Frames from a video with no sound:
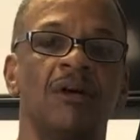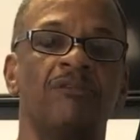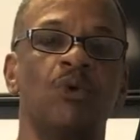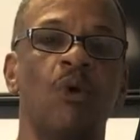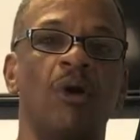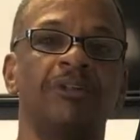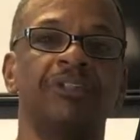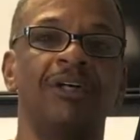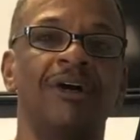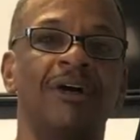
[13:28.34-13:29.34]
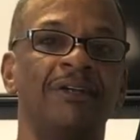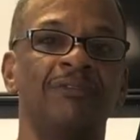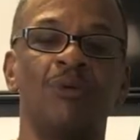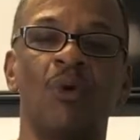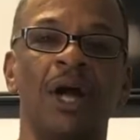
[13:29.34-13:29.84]
Of course,
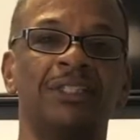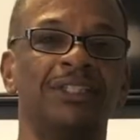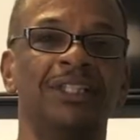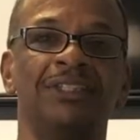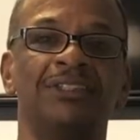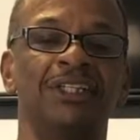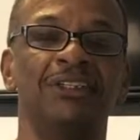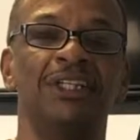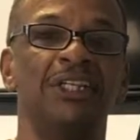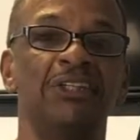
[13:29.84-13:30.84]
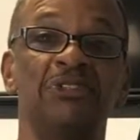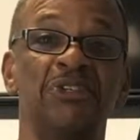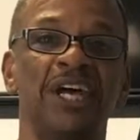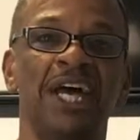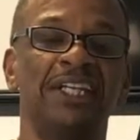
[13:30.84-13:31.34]
if you're watching this and you're
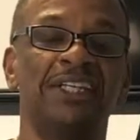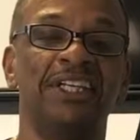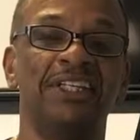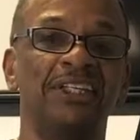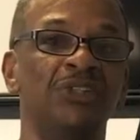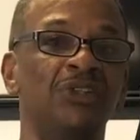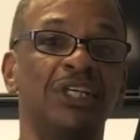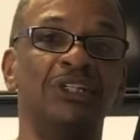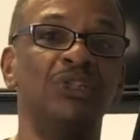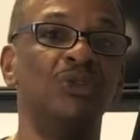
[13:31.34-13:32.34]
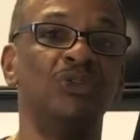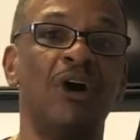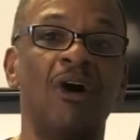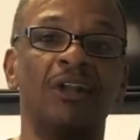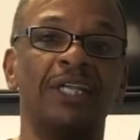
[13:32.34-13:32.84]
not in Kenya, you can use
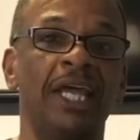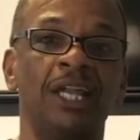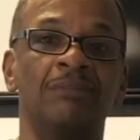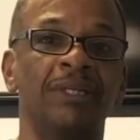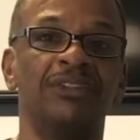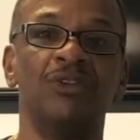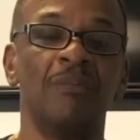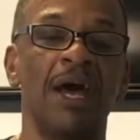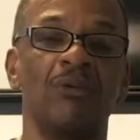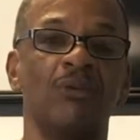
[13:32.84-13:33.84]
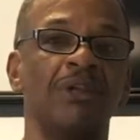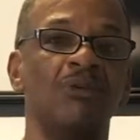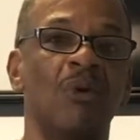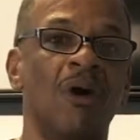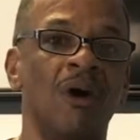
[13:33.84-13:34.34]
all the elements no matter where
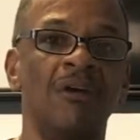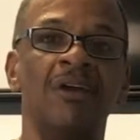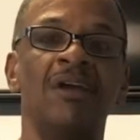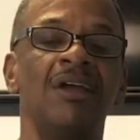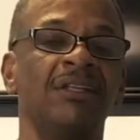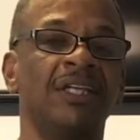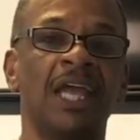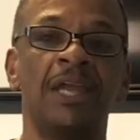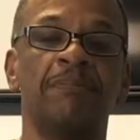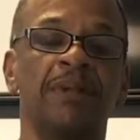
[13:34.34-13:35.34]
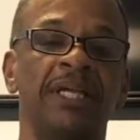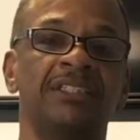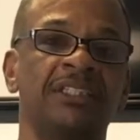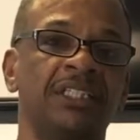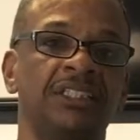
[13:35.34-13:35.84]
you are. The game plan
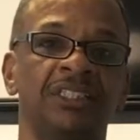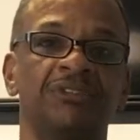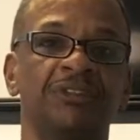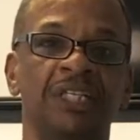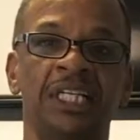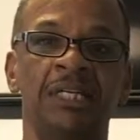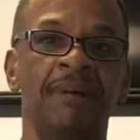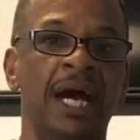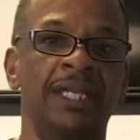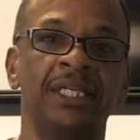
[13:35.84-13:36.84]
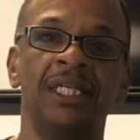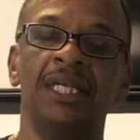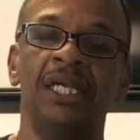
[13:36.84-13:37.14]
session is for anybody